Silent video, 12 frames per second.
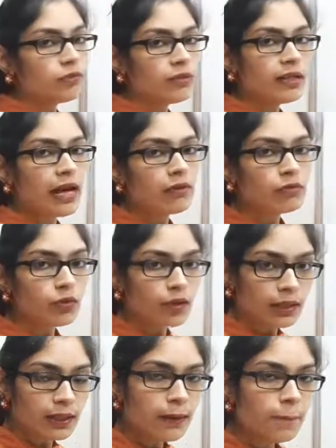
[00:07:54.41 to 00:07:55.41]
have
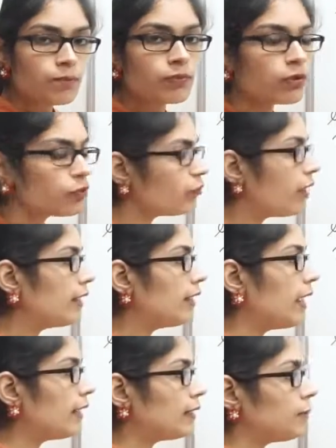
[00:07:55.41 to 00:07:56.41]
only 1
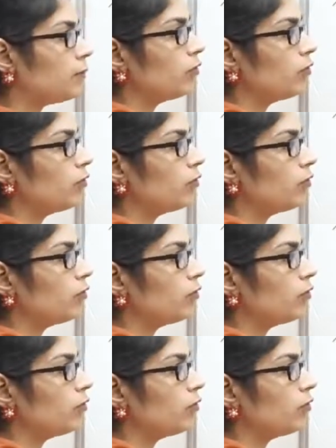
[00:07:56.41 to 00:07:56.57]
atom of